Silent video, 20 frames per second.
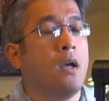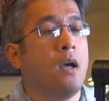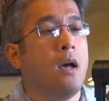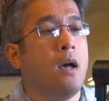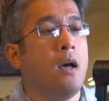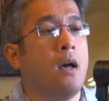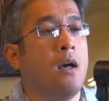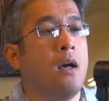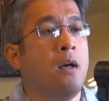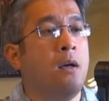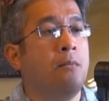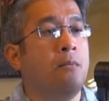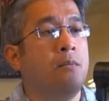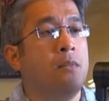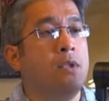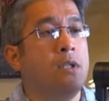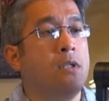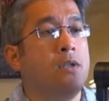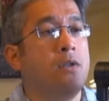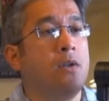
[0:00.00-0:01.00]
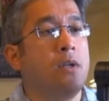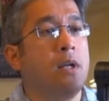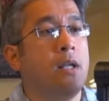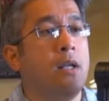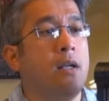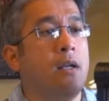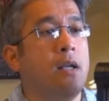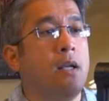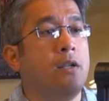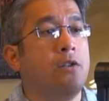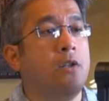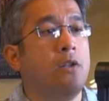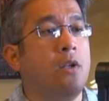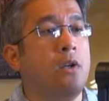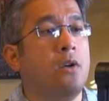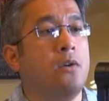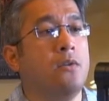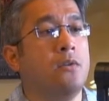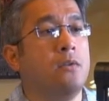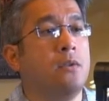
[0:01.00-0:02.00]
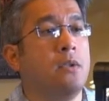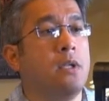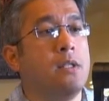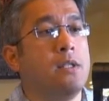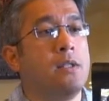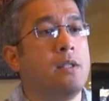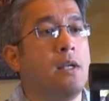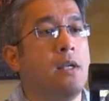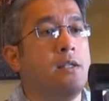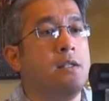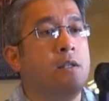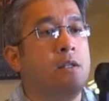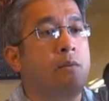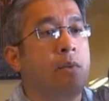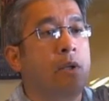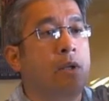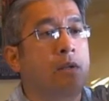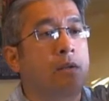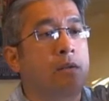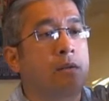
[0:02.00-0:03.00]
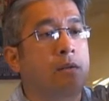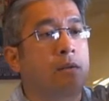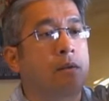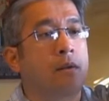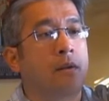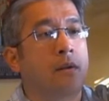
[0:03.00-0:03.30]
Just to kind of let you know, it stays in the middle.